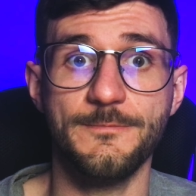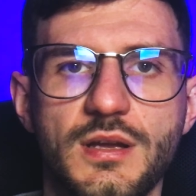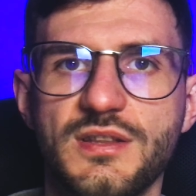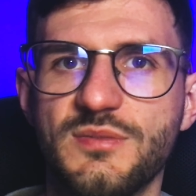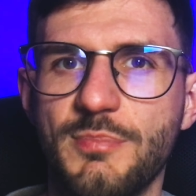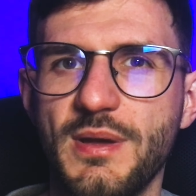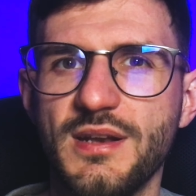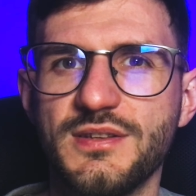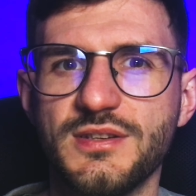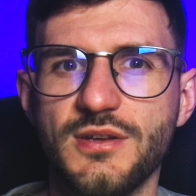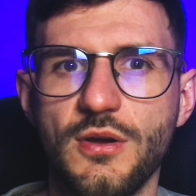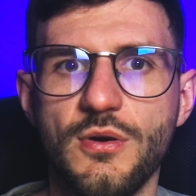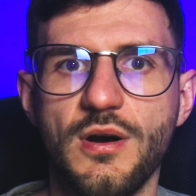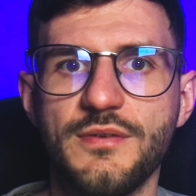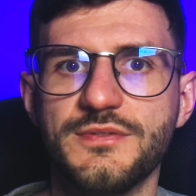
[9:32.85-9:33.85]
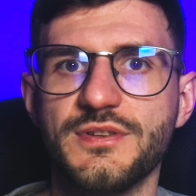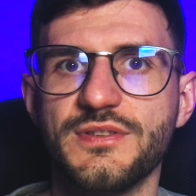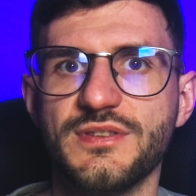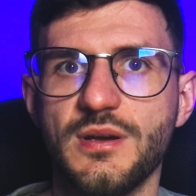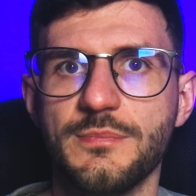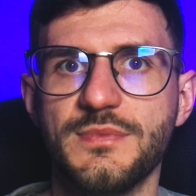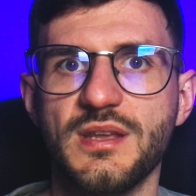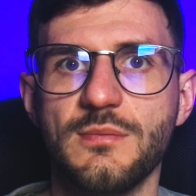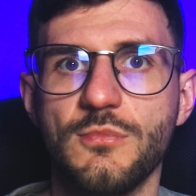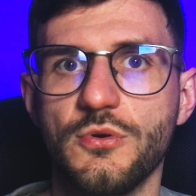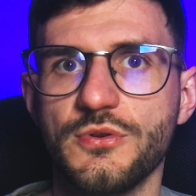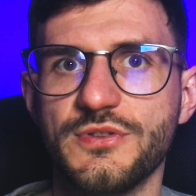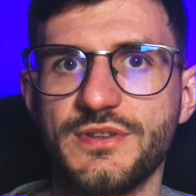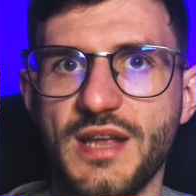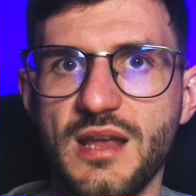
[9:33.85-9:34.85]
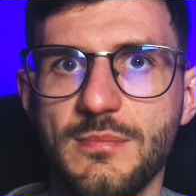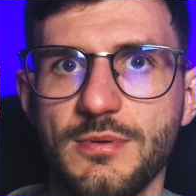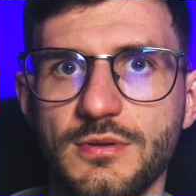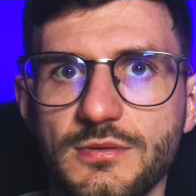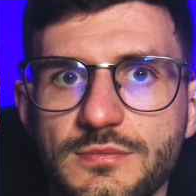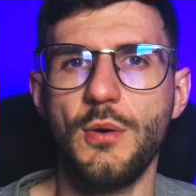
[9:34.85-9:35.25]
It's better to go after something more stable.